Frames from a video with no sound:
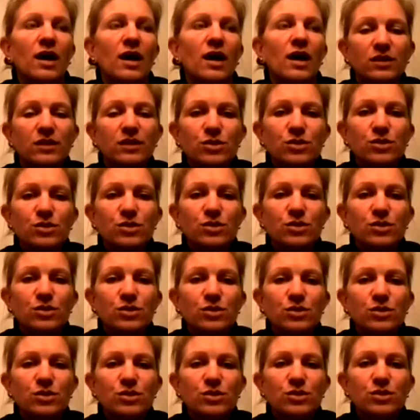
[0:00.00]
I
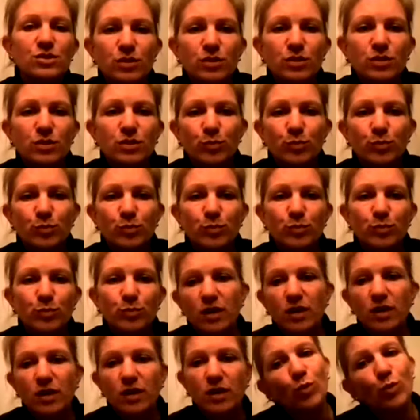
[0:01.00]
understood the
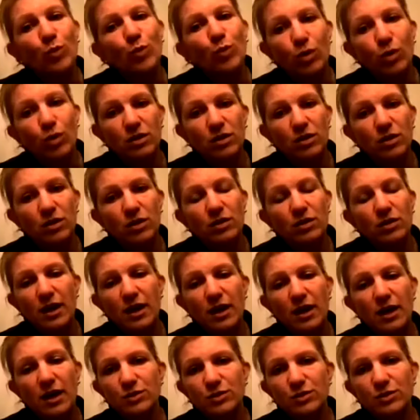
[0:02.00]
product more
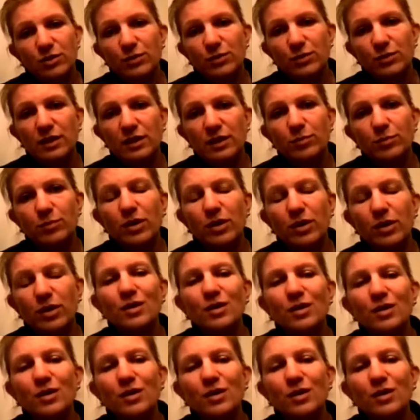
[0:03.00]
after reading the book,